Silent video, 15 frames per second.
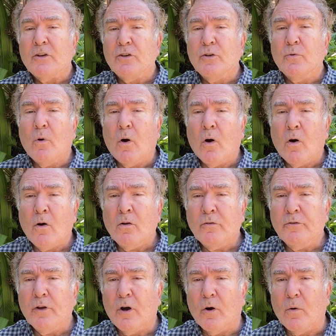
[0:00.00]
You all
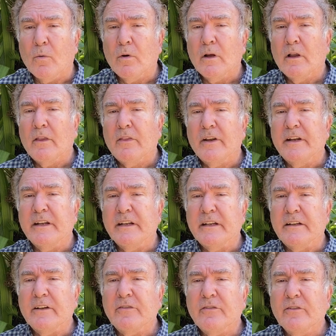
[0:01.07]
know that in
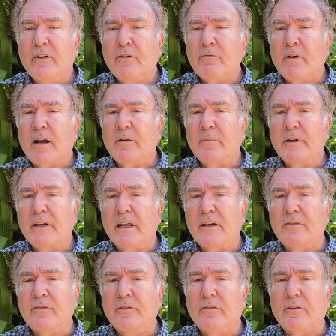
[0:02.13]
addition to the
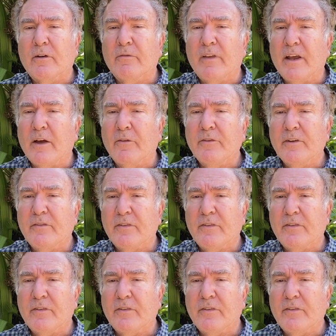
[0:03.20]
recommendations of the Healthy